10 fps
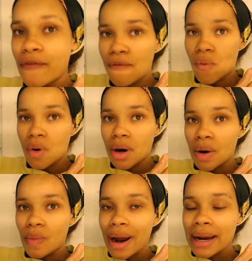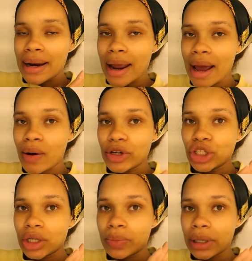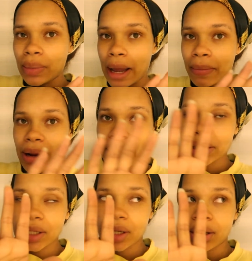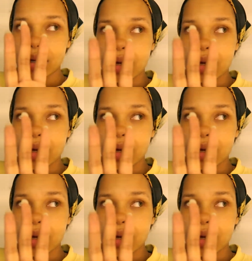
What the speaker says: For right now, he's just gonna put up like plastic